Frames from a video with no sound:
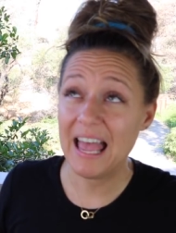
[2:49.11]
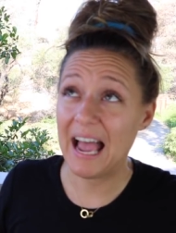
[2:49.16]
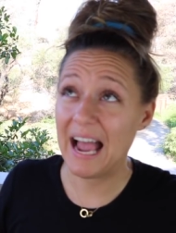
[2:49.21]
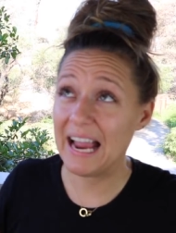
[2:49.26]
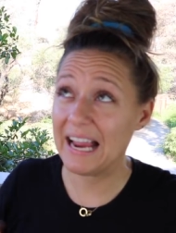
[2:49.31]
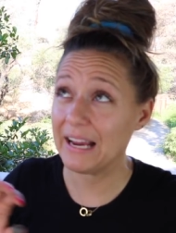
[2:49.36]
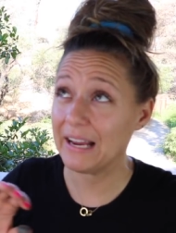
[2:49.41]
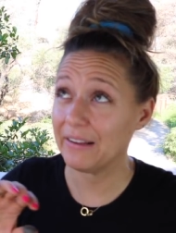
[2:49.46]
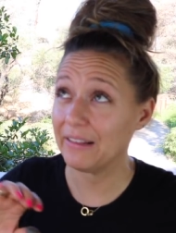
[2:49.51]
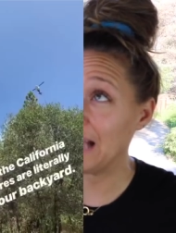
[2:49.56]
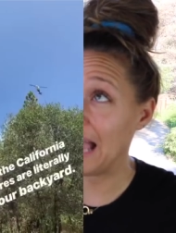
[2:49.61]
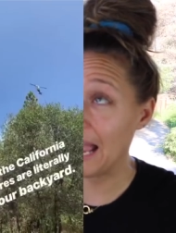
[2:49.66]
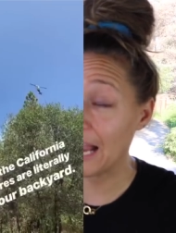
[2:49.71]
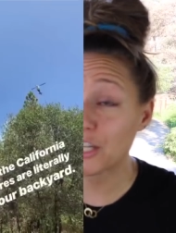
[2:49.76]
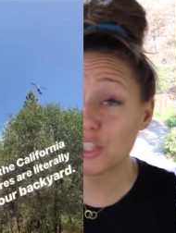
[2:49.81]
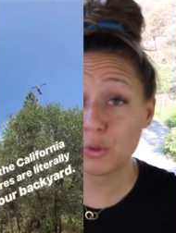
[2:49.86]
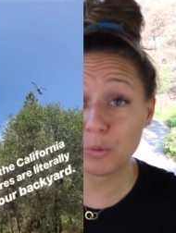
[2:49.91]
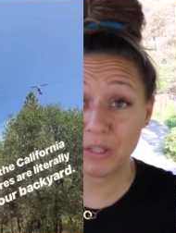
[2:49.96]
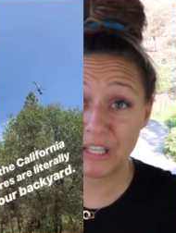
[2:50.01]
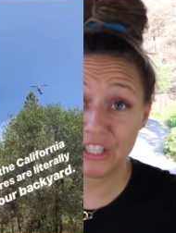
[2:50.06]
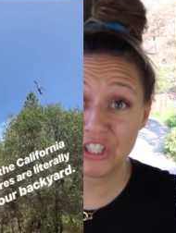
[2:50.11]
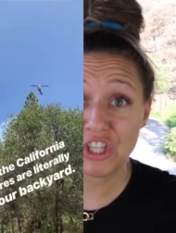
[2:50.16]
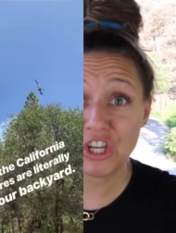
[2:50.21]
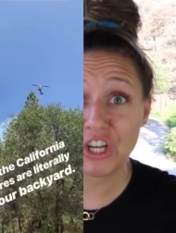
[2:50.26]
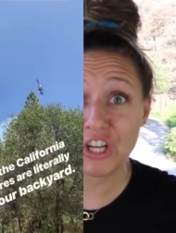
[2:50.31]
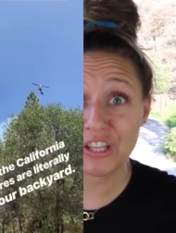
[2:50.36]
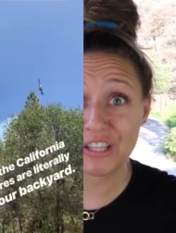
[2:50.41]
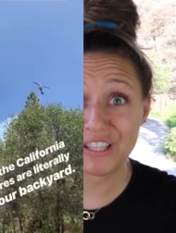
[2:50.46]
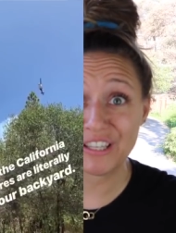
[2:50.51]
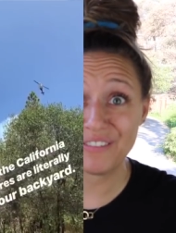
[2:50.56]
I actually
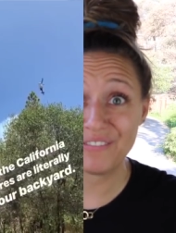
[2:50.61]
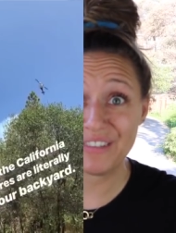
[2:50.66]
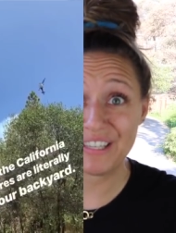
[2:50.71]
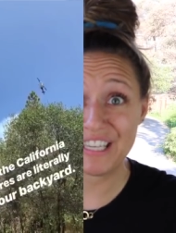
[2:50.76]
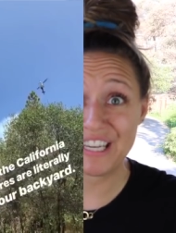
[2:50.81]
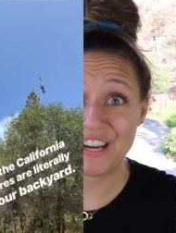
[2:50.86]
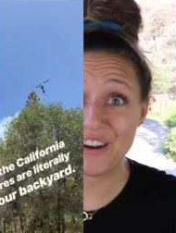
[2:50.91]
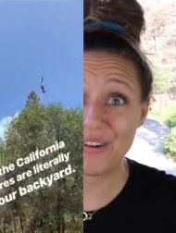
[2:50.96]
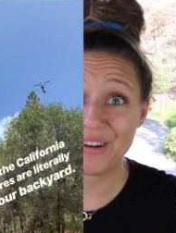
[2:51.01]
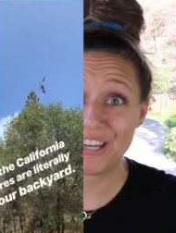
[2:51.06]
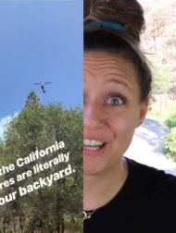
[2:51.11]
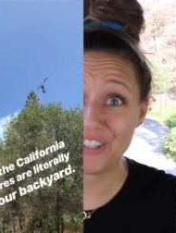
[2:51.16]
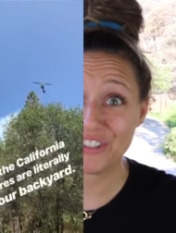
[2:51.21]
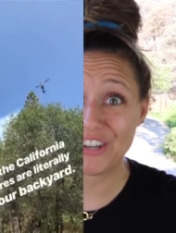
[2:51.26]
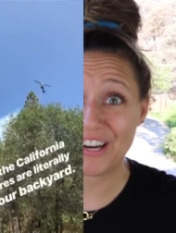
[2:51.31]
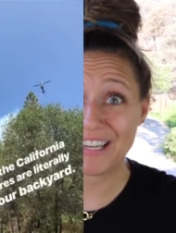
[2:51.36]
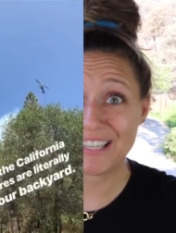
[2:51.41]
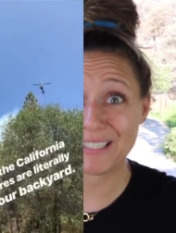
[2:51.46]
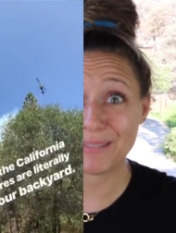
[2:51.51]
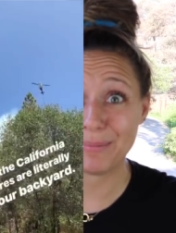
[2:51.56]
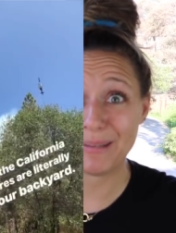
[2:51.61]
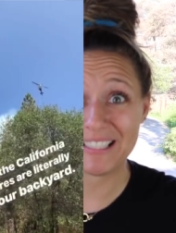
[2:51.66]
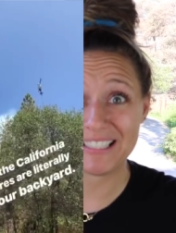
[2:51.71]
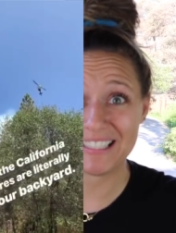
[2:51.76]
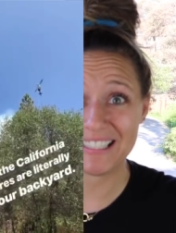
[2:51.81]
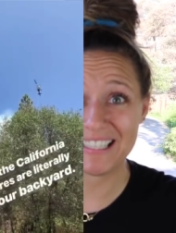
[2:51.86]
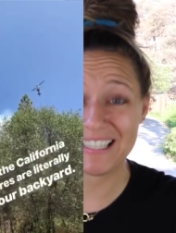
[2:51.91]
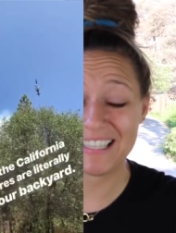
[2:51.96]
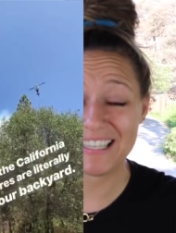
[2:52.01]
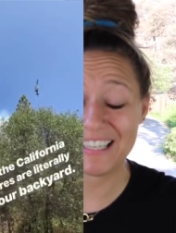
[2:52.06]
took a little video, and I'll try to splice
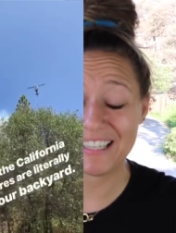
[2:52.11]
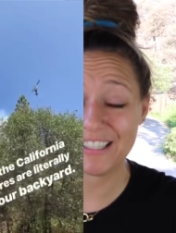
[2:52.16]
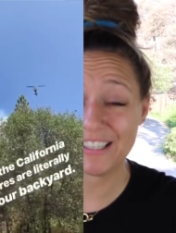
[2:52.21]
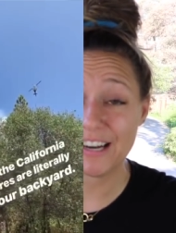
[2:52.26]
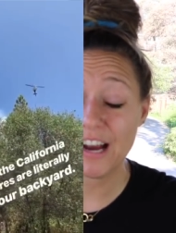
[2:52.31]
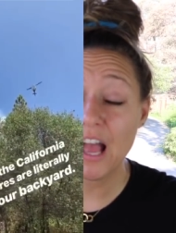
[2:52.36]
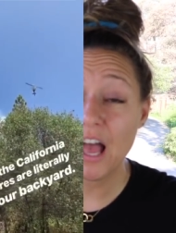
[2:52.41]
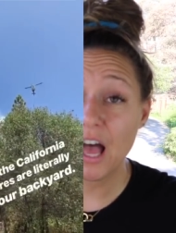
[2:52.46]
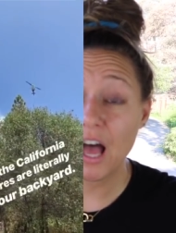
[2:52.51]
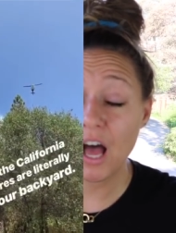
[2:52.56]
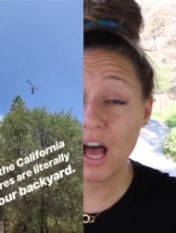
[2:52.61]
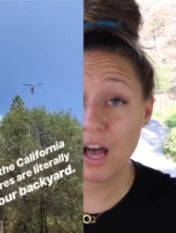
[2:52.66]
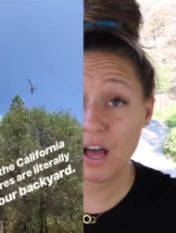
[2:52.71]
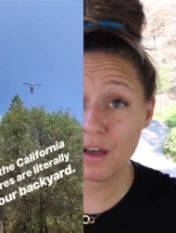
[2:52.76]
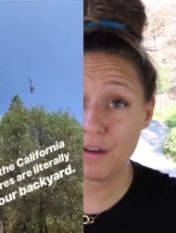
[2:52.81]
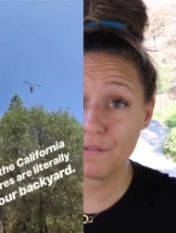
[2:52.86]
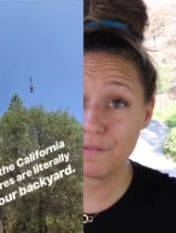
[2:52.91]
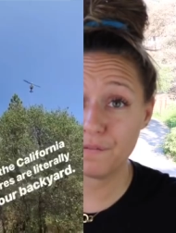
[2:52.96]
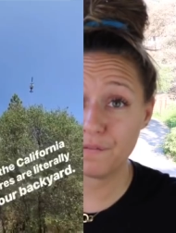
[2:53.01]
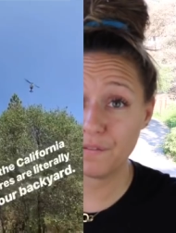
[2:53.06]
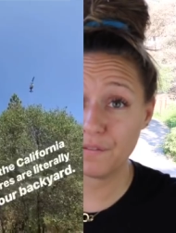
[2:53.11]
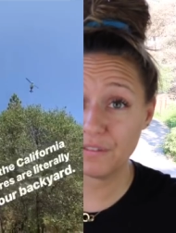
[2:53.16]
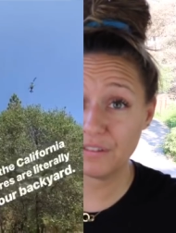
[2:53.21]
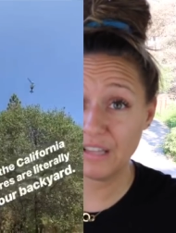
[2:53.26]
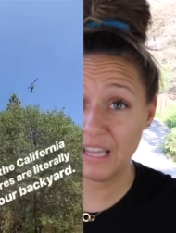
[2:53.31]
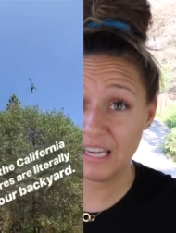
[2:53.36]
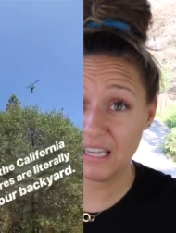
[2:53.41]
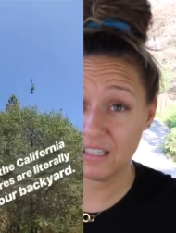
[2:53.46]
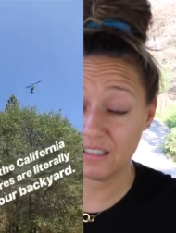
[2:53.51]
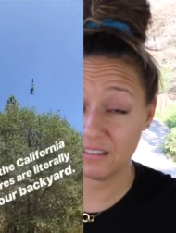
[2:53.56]
it in here, of
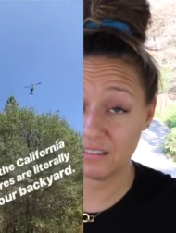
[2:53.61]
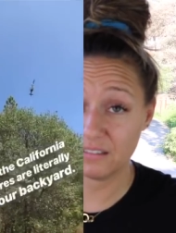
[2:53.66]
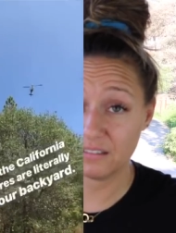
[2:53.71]
like